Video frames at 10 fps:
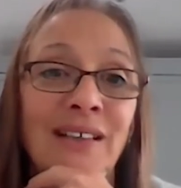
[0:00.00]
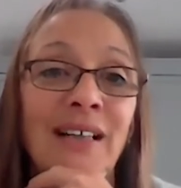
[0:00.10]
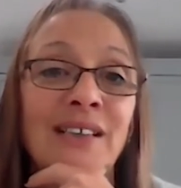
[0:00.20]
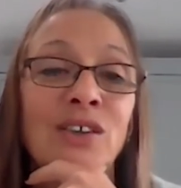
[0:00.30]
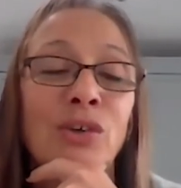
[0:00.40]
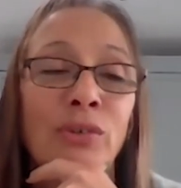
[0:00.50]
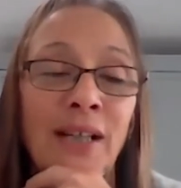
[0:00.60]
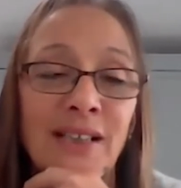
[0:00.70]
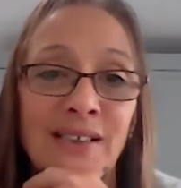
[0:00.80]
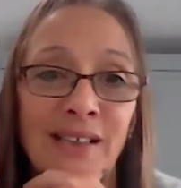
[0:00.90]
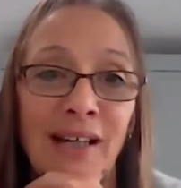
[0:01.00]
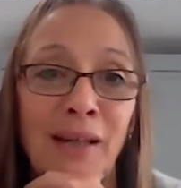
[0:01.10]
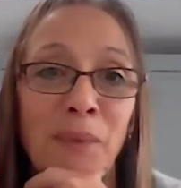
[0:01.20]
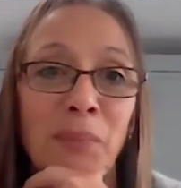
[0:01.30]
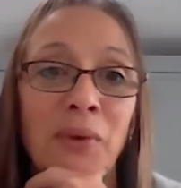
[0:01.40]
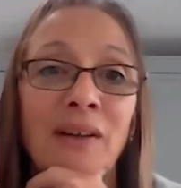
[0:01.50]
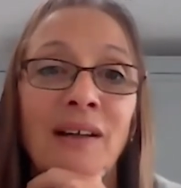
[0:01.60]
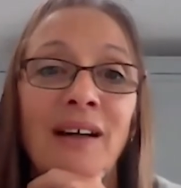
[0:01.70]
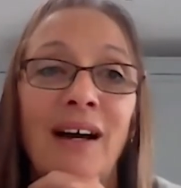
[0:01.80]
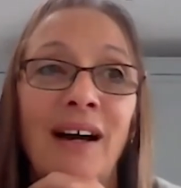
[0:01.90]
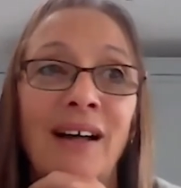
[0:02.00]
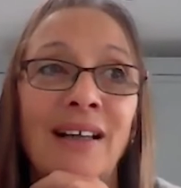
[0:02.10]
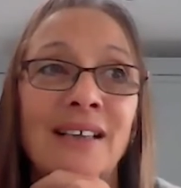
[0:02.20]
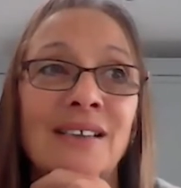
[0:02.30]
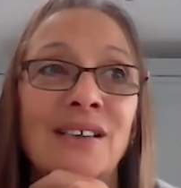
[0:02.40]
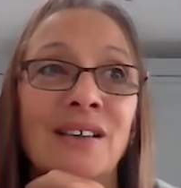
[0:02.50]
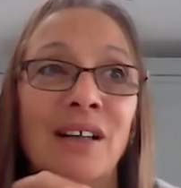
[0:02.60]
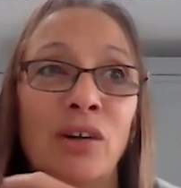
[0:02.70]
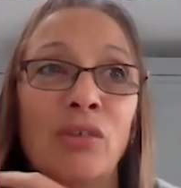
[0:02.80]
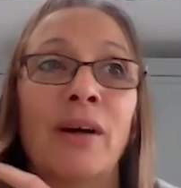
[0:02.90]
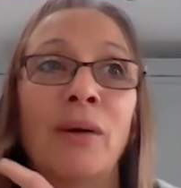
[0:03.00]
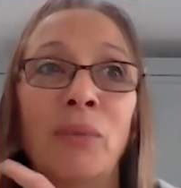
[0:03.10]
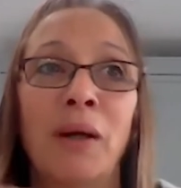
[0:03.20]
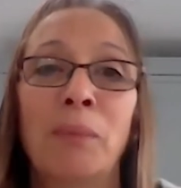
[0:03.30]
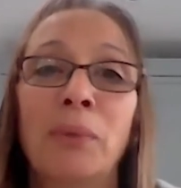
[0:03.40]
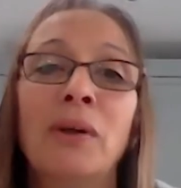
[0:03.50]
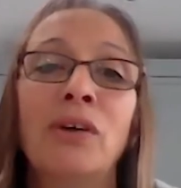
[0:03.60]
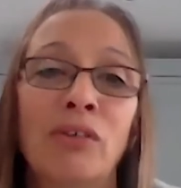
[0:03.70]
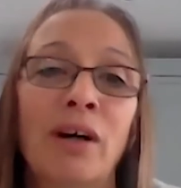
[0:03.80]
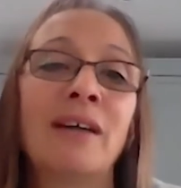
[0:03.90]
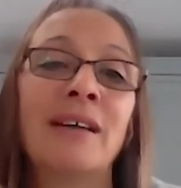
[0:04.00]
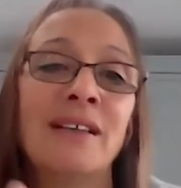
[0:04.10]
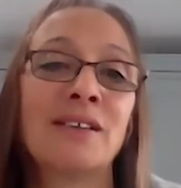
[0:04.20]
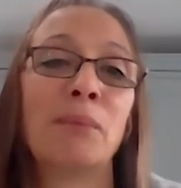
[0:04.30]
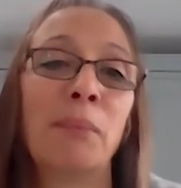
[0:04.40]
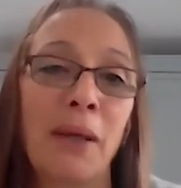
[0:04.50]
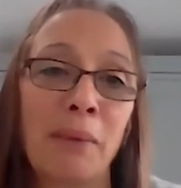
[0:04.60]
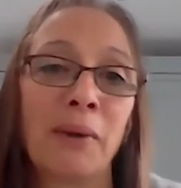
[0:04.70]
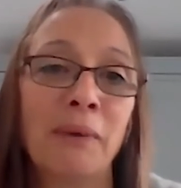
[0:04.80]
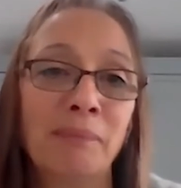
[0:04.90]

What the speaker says: It's a great escape, and it's a great way of putting your ideas on paper.